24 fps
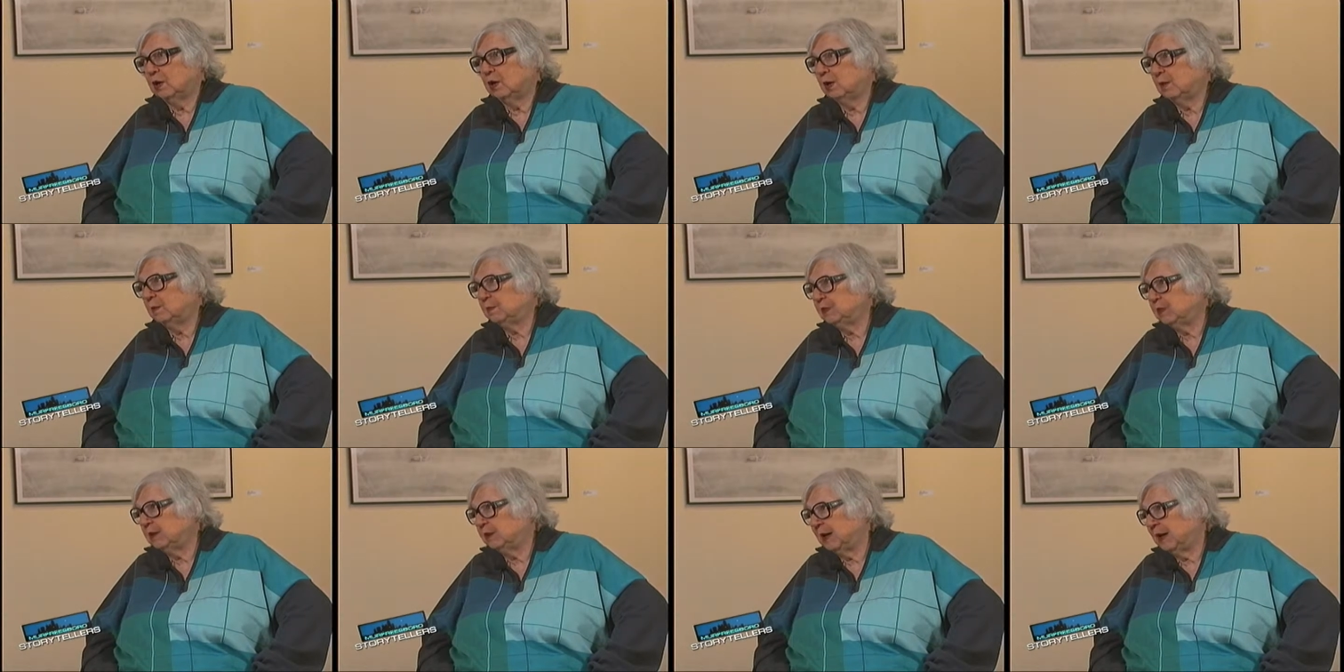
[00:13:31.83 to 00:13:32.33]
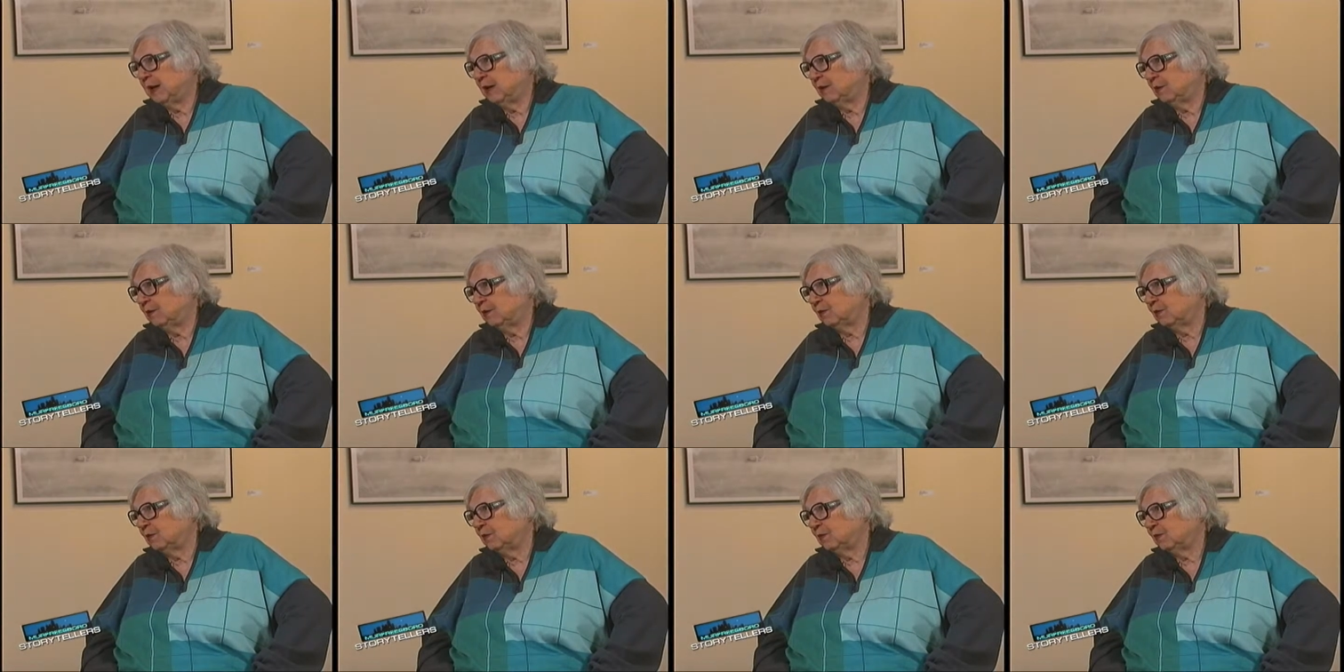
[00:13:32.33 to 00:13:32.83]
come to my
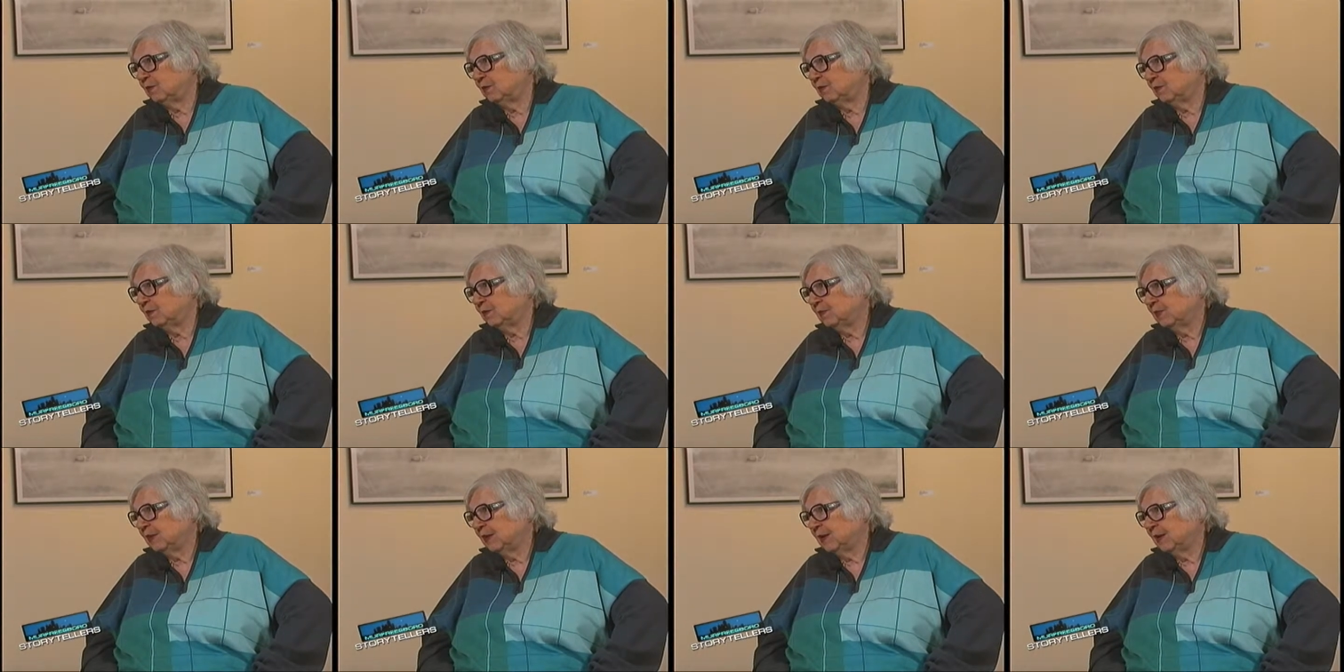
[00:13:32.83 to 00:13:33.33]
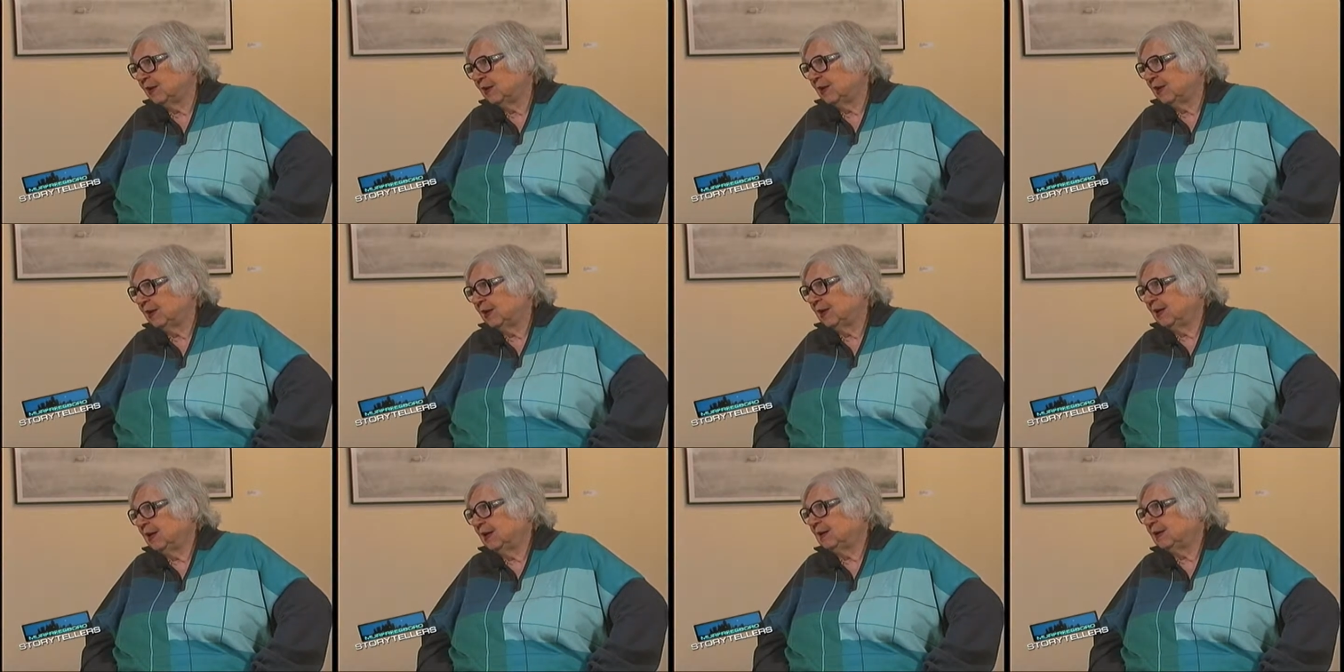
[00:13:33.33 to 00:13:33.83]
home
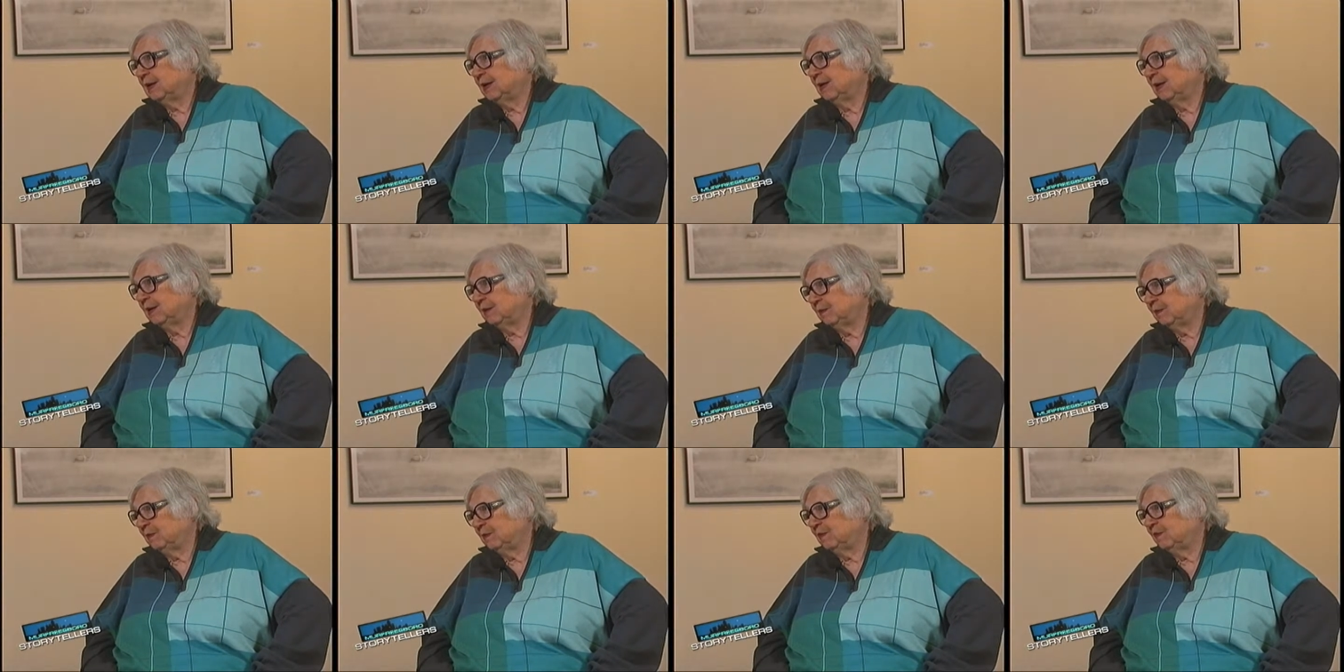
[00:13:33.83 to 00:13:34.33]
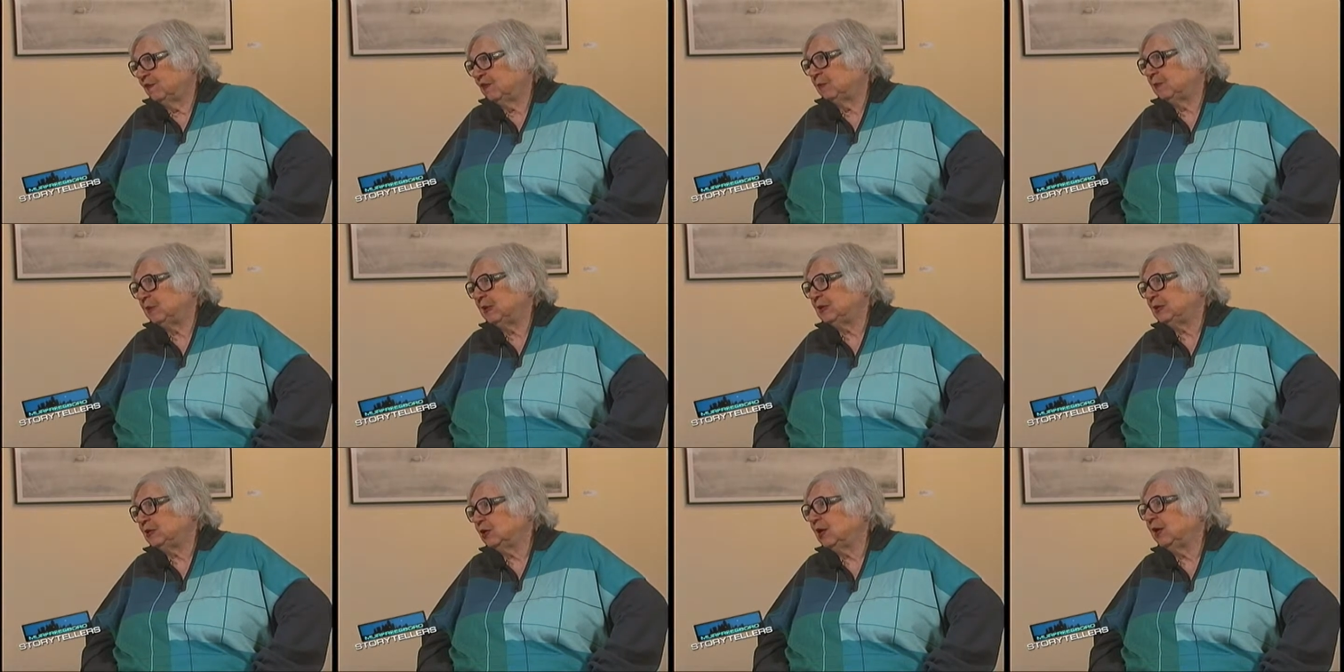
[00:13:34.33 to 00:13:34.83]
to help, for
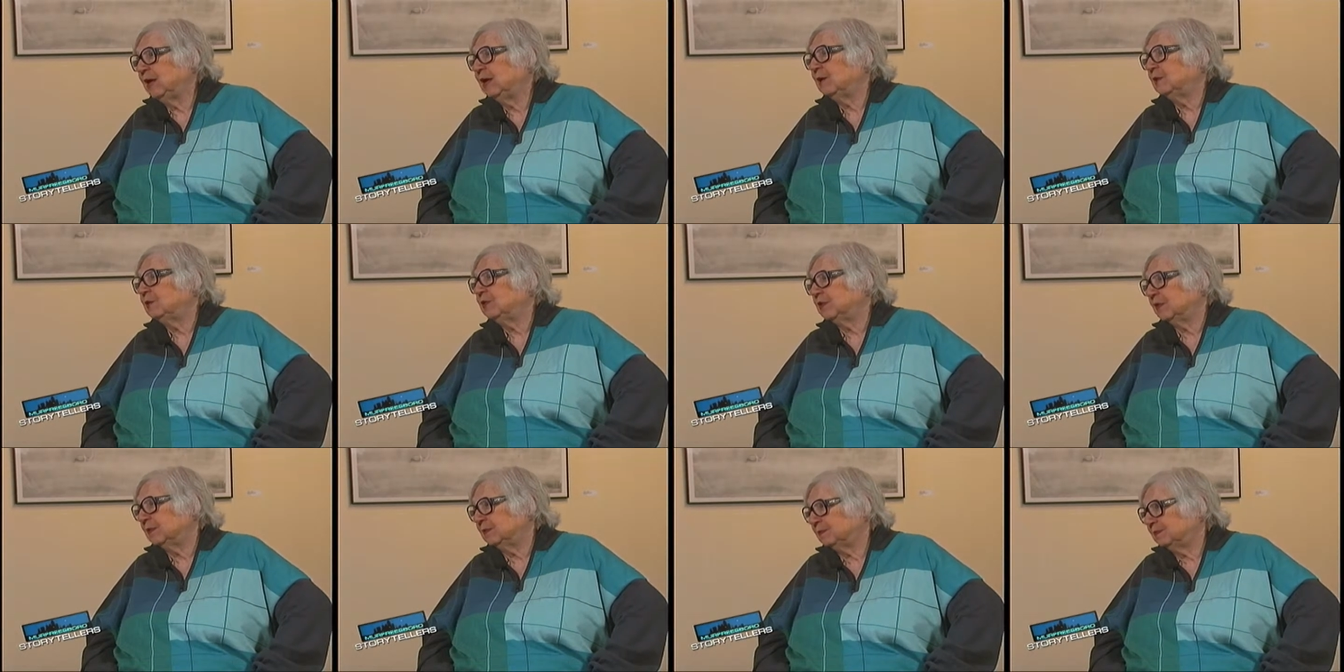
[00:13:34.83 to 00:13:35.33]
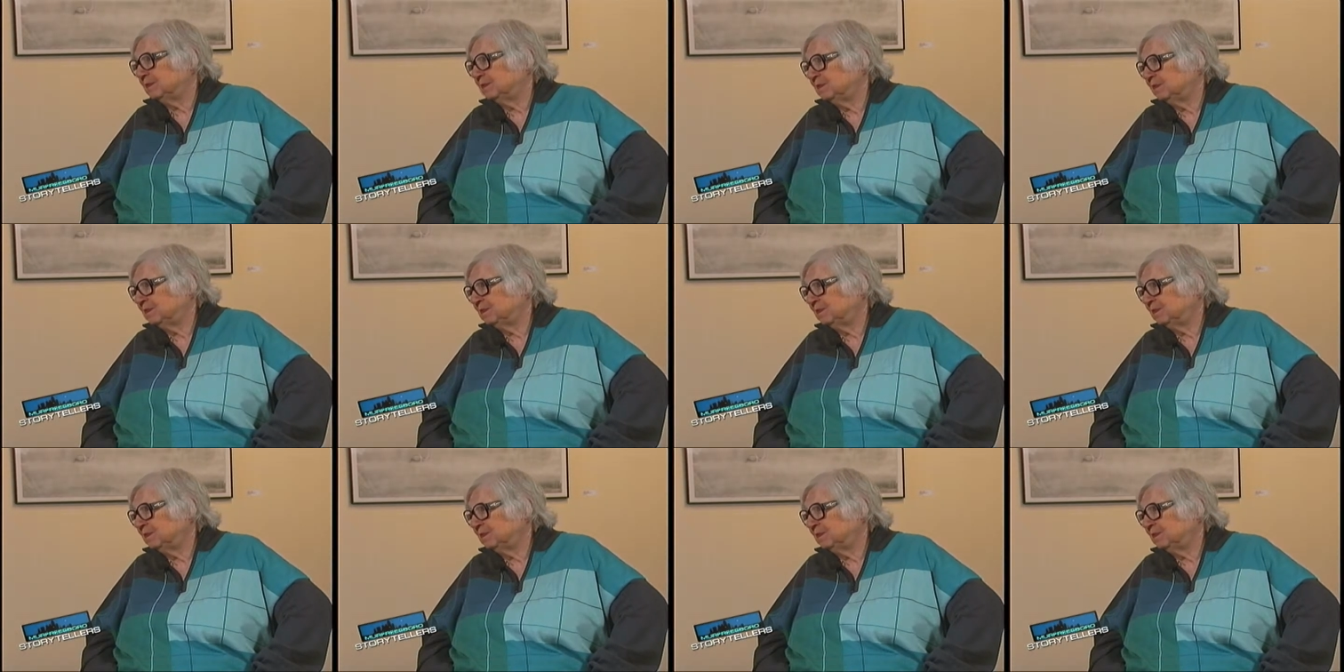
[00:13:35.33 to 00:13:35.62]
me to help them